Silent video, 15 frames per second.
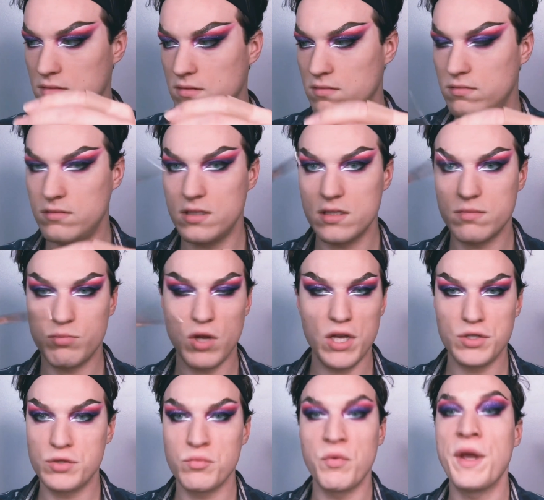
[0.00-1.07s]
this
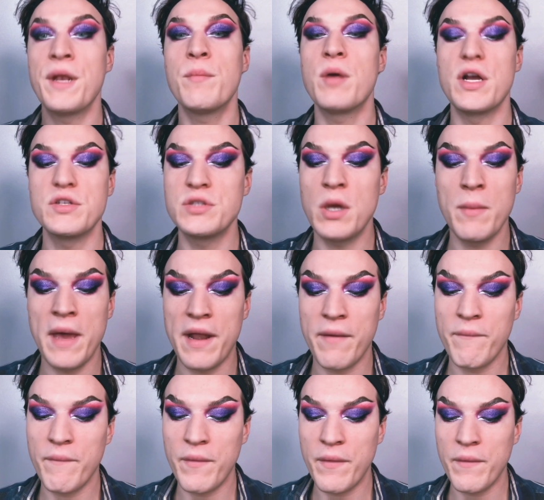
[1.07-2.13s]
brush. Random brush, don't matter.
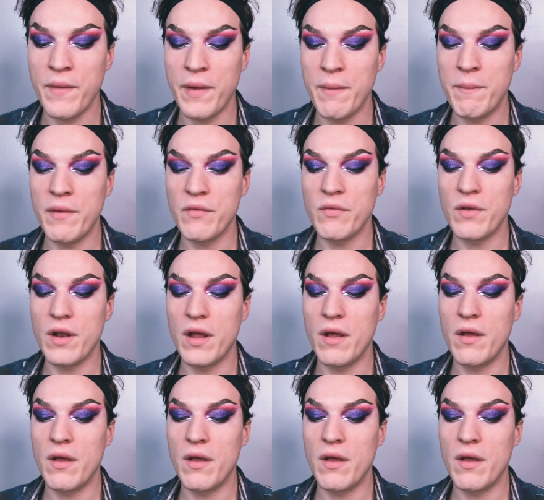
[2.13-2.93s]
All right, mix it up.